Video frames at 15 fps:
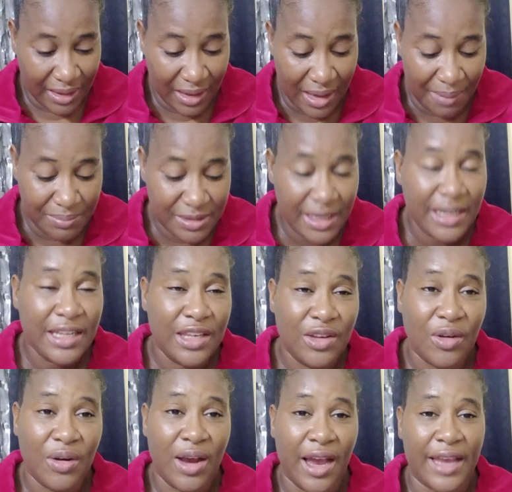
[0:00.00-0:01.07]
I'm telling
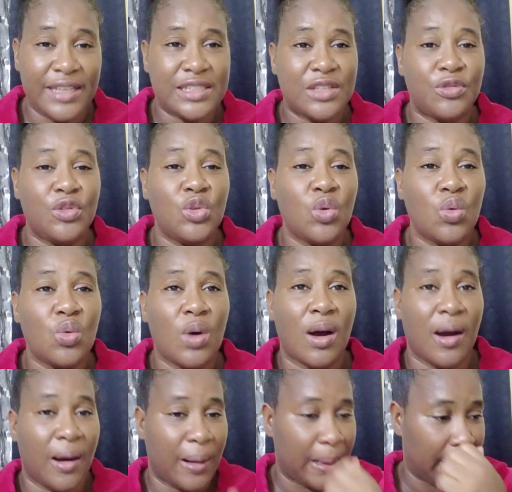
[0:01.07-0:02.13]
you guys, if you
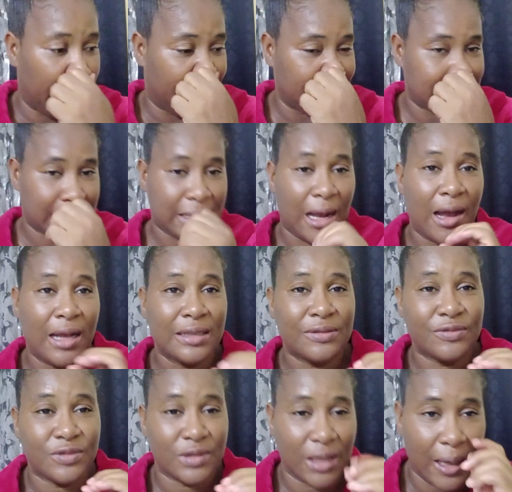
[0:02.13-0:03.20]
are like a stand
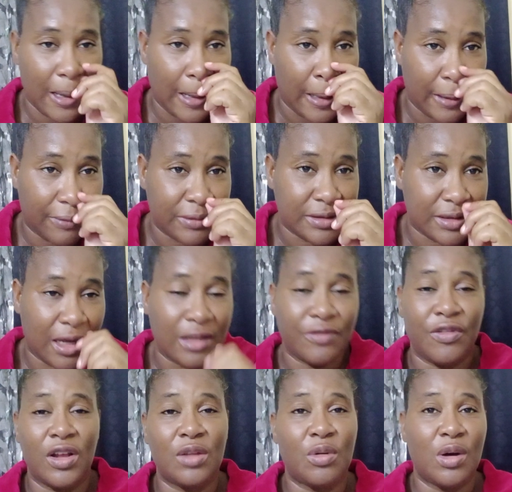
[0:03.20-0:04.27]

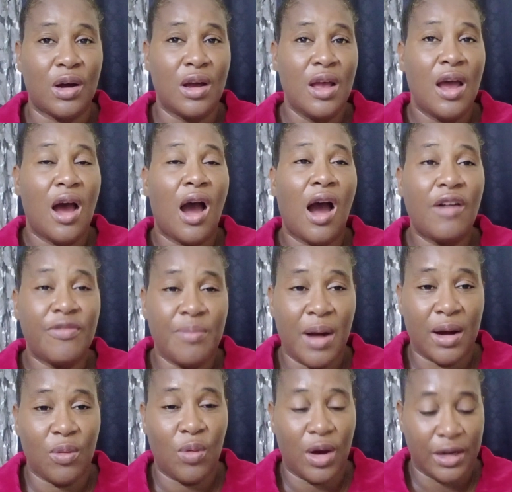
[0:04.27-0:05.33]
follower of
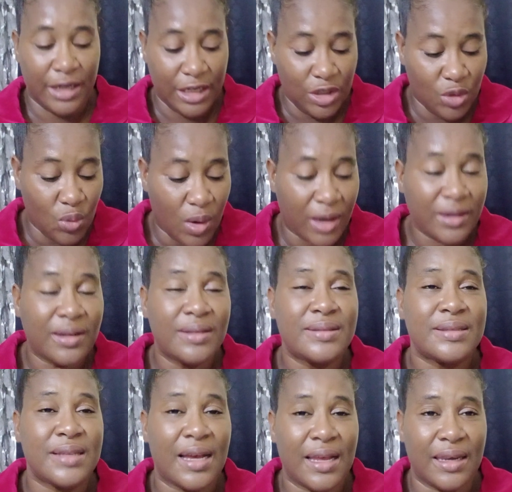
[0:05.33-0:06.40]
Marwa, then you
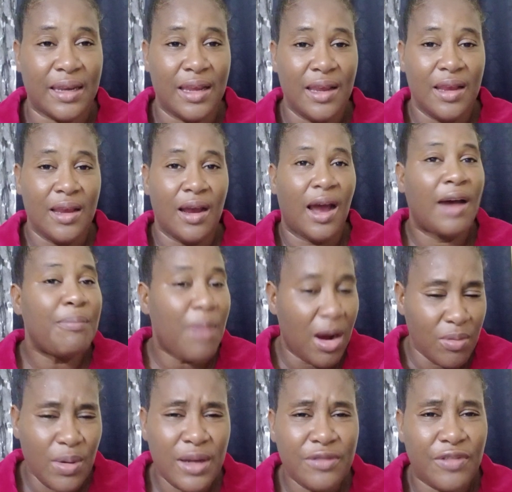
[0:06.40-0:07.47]
understand. A
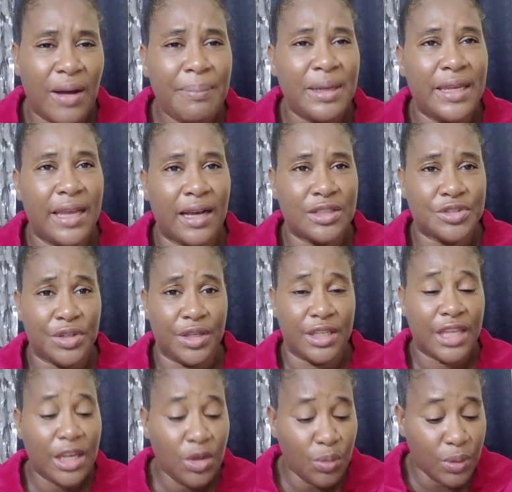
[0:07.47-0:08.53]
Marwan family, actually,
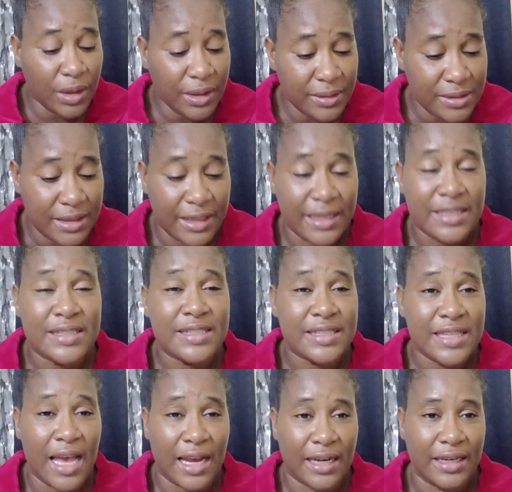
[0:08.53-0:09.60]
then you would understand
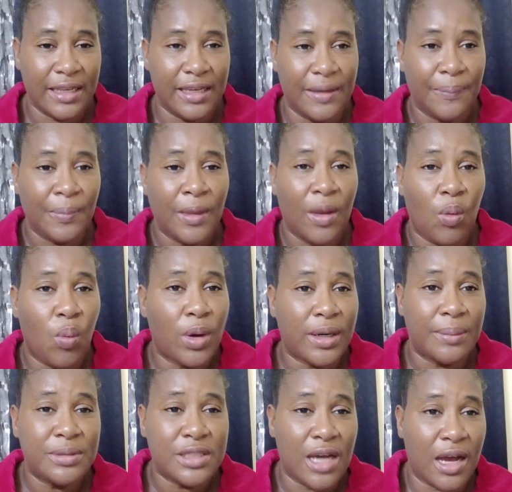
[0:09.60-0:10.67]
exactly what
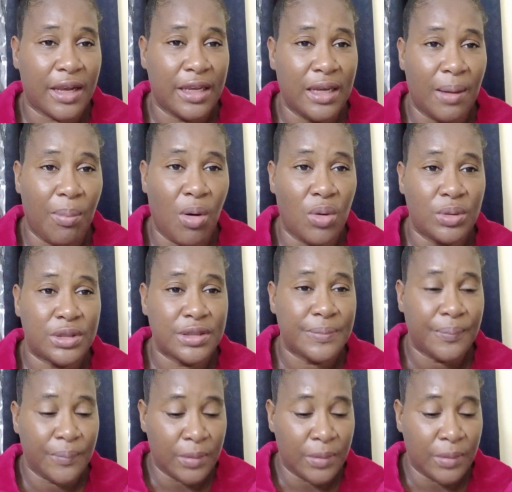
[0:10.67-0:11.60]
I'm talking about.